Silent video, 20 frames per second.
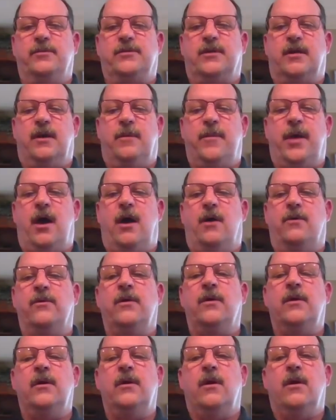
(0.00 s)
reps come
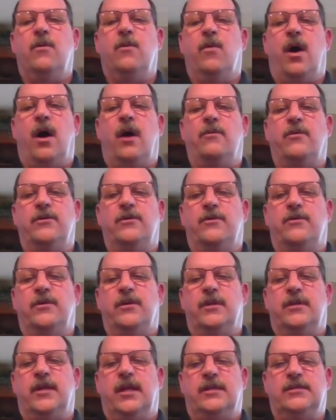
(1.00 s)
out while we're
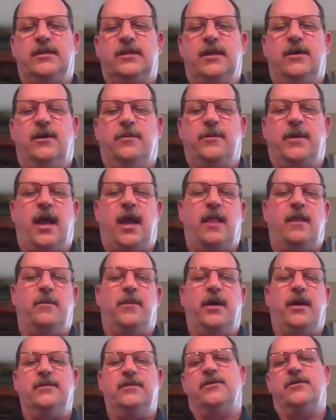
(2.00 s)
doing the testing to help
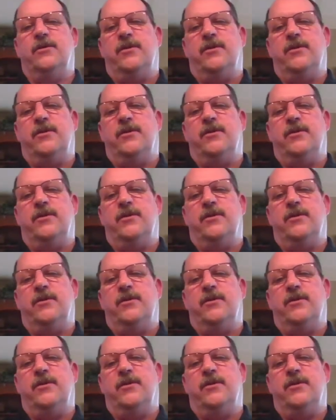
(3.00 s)
calibrate,